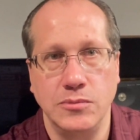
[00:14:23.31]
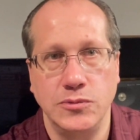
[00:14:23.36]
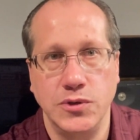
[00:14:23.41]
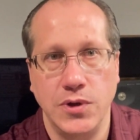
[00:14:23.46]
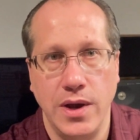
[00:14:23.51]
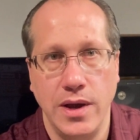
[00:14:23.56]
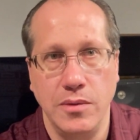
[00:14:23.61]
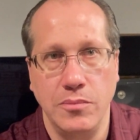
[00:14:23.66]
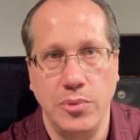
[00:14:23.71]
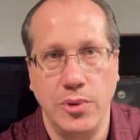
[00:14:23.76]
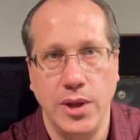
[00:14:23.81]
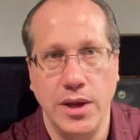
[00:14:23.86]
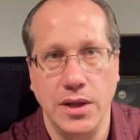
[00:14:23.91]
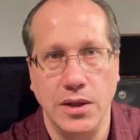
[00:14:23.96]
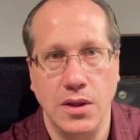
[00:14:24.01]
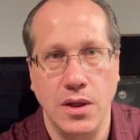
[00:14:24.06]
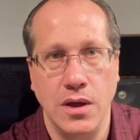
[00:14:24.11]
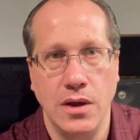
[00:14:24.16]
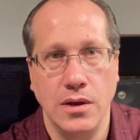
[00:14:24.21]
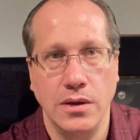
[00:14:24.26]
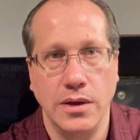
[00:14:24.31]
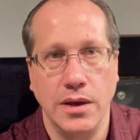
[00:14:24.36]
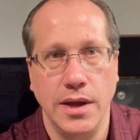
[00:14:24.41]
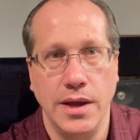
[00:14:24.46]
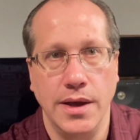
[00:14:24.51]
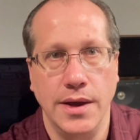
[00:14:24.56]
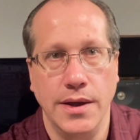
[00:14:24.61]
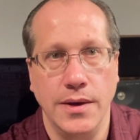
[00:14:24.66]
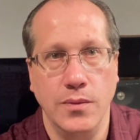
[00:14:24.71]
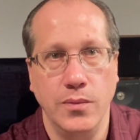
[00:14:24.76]
try and play along
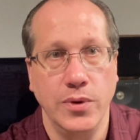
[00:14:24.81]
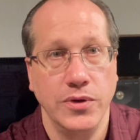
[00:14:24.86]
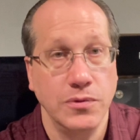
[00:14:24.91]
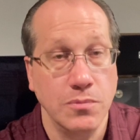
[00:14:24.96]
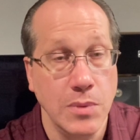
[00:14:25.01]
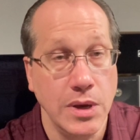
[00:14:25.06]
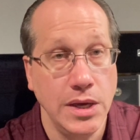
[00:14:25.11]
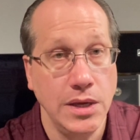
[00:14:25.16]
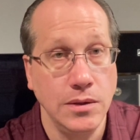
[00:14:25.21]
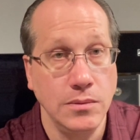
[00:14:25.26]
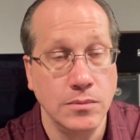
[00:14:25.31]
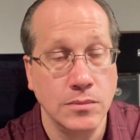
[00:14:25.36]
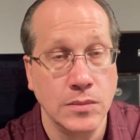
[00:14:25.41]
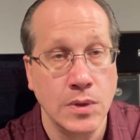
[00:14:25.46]
with me,